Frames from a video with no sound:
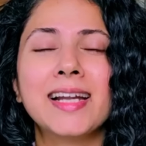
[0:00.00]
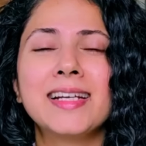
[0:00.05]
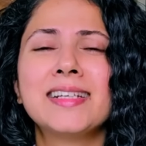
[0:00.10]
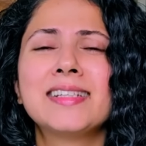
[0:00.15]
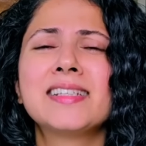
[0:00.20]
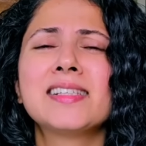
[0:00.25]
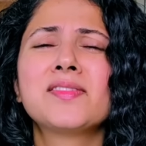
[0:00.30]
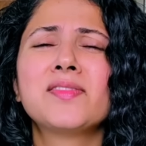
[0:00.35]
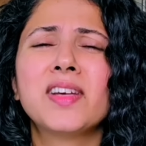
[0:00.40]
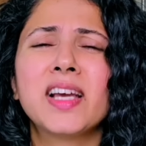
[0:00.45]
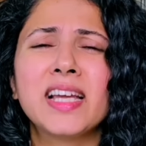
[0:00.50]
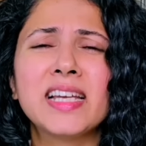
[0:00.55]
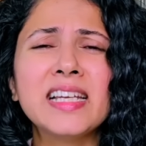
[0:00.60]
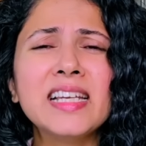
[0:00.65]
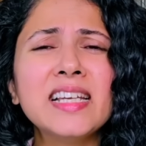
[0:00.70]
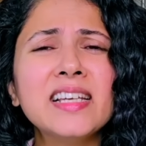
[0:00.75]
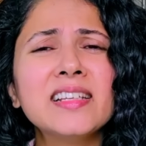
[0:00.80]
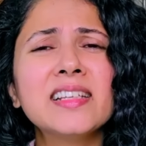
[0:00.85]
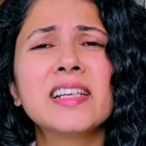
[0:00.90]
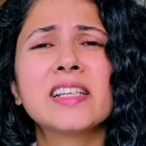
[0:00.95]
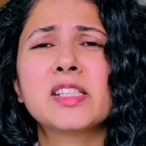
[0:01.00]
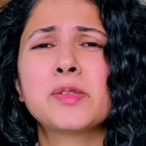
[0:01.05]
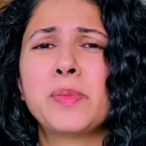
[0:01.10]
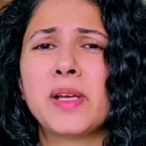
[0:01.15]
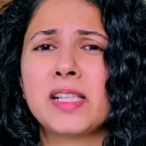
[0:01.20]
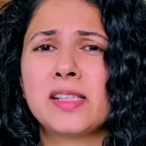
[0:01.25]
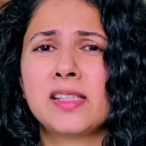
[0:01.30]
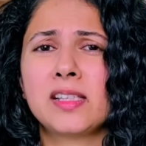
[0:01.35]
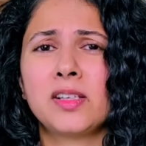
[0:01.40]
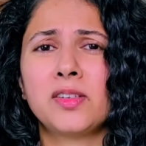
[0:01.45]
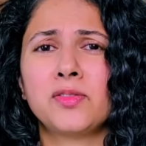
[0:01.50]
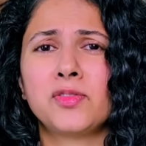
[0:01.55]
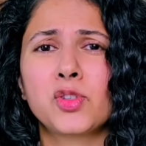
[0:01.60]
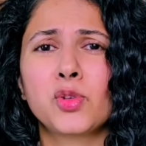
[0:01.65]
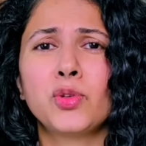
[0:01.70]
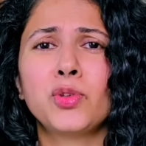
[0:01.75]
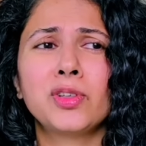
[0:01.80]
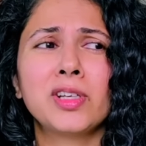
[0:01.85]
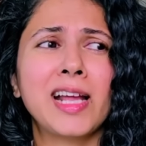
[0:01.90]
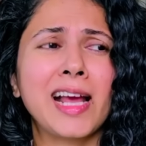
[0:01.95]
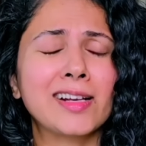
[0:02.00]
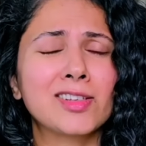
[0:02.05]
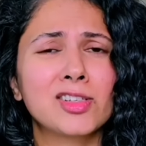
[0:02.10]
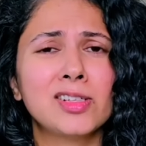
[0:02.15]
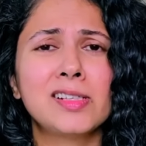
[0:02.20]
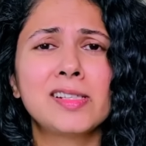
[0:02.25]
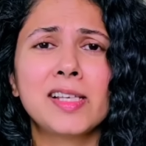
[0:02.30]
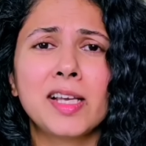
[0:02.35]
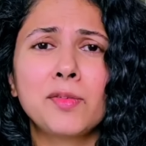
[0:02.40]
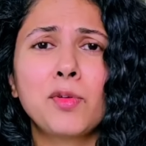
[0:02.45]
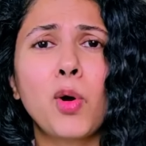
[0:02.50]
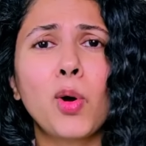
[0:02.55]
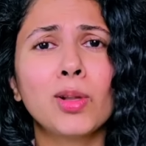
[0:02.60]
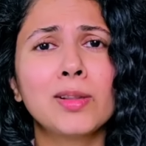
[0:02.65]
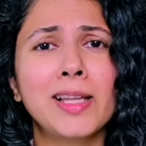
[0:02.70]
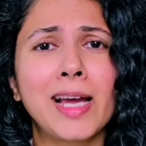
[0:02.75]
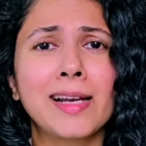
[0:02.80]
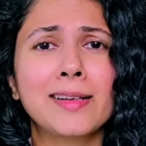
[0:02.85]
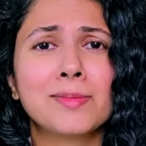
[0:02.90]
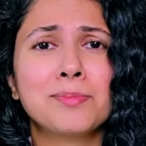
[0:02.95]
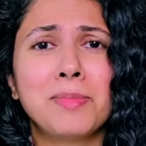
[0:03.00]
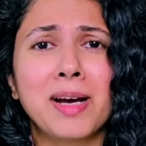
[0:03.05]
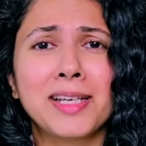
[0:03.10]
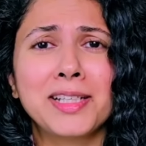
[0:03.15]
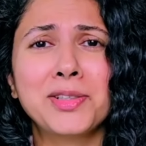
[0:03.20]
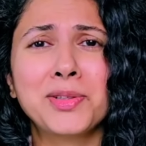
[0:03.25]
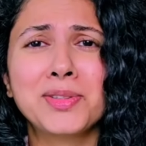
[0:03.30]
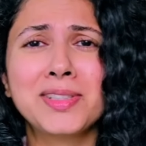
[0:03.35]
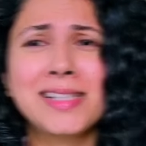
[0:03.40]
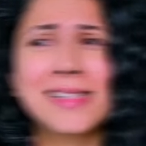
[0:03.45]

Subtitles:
and it is very inexpensive. So you can actually save all that money on